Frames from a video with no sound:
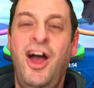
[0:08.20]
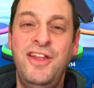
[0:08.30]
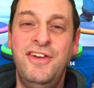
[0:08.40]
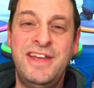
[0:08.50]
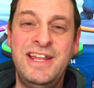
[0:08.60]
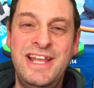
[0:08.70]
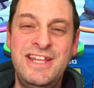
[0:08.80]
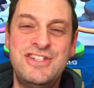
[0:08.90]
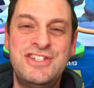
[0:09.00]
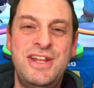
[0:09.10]
there again
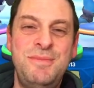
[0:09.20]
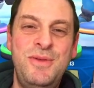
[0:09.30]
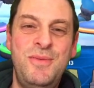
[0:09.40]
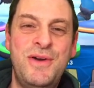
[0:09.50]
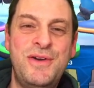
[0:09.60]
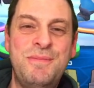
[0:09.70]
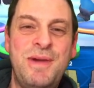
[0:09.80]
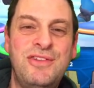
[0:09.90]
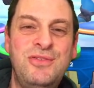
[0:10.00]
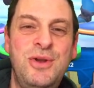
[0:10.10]
ladies and gentlemen and welcome
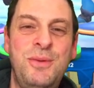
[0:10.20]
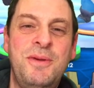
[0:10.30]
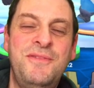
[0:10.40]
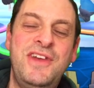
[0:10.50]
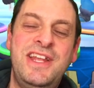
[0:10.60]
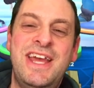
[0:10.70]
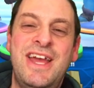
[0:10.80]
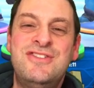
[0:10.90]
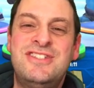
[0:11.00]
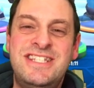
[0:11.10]
back to another of my videos.